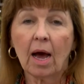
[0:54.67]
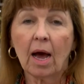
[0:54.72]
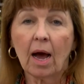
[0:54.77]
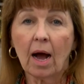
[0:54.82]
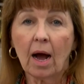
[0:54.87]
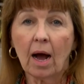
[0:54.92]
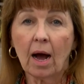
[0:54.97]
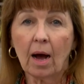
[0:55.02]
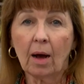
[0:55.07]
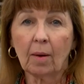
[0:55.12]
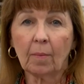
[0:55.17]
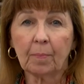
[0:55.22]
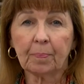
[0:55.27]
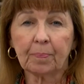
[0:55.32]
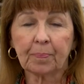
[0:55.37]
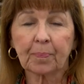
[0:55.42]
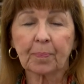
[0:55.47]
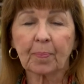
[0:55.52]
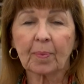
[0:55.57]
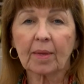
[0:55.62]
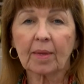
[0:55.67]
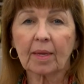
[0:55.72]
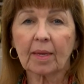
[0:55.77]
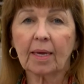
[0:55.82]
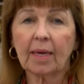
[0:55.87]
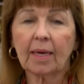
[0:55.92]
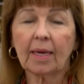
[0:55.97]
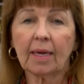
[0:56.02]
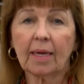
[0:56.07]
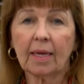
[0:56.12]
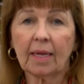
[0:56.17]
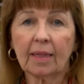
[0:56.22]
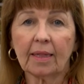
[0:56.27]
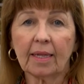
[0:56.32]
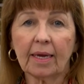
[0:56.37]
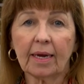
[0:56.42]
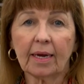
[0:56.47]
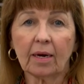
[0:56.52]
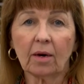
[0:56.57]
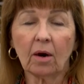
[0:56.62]

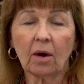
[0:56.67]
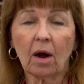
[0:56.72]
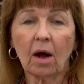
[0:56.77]
They are